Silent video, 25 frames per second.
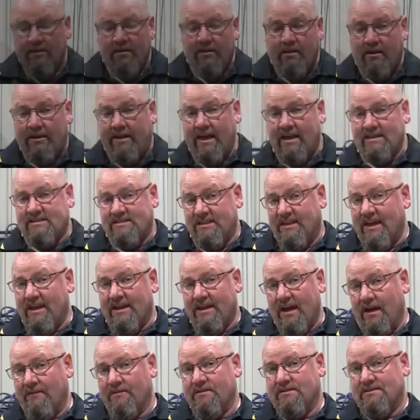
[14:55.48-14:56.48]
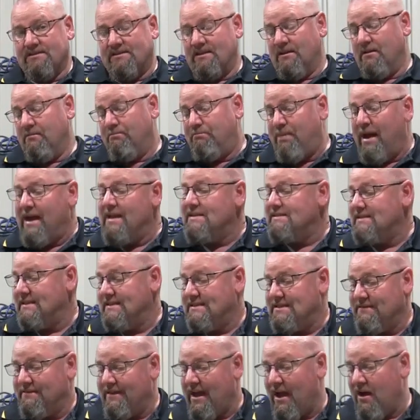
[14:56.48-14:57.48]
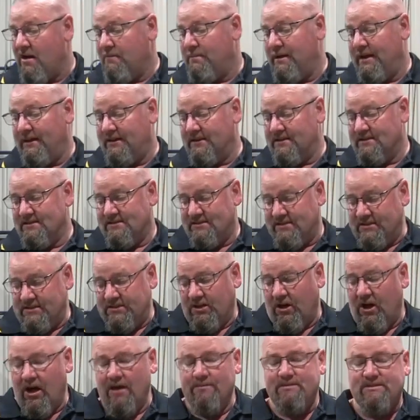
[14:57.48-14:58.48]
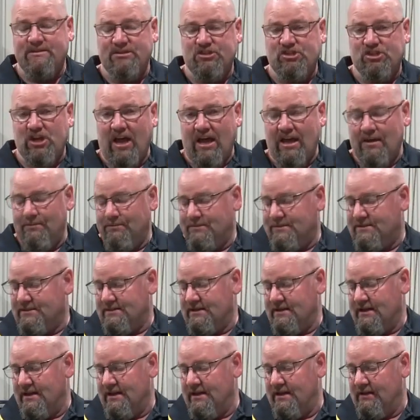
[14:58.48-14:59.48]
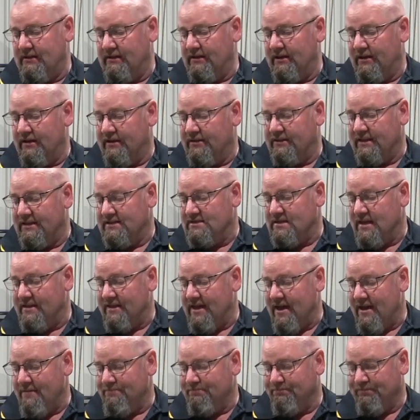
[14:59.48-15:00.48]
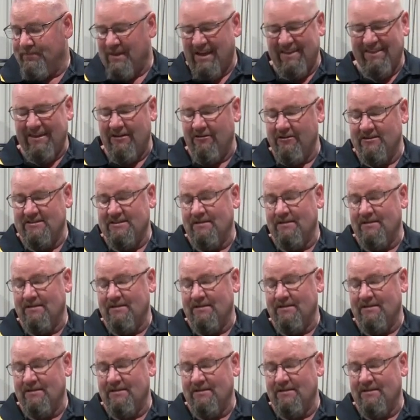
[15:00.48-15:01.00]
Okay, so that covers the basics of carabiners, the types, the shapes, and things like that. There is